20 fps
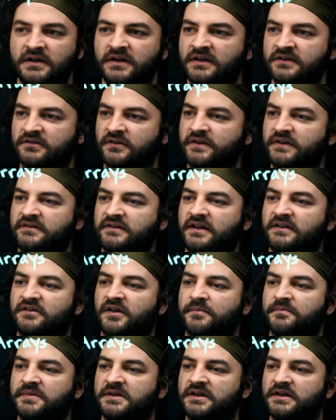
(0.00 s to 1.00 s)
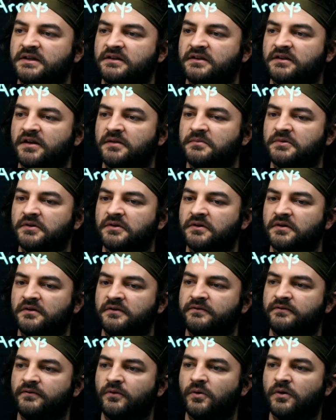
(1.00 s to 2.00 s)
So this ends up being the number
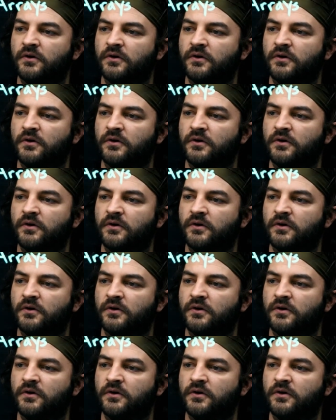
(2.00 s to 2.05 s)
4.